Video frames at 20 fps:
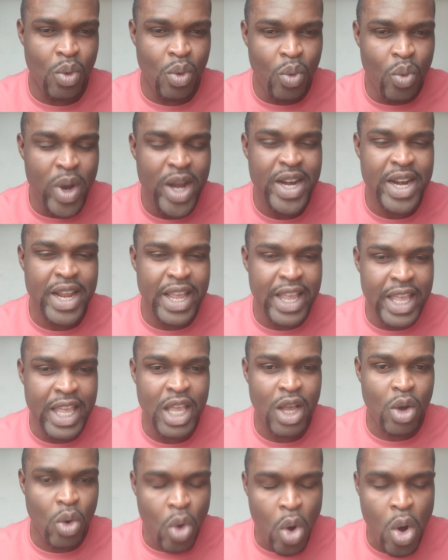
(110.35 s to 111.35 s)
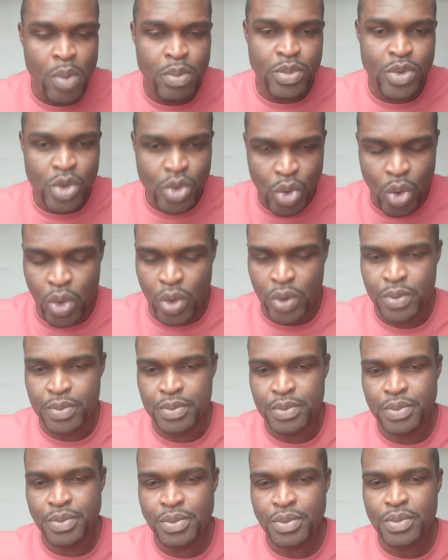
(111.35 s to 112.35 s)
when it comes to
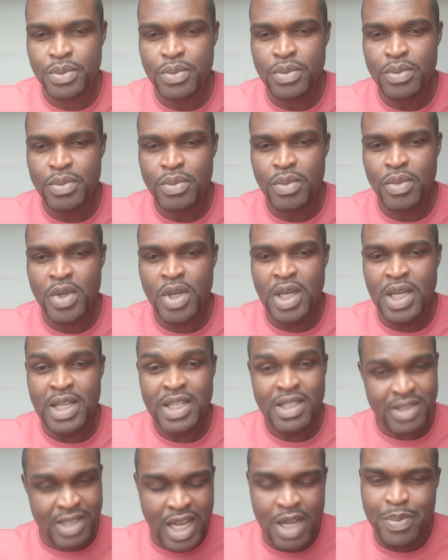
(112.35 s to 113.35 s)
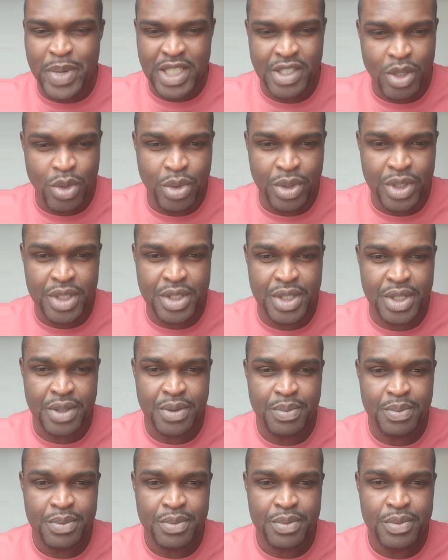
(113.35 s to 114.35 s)
cybersecurity,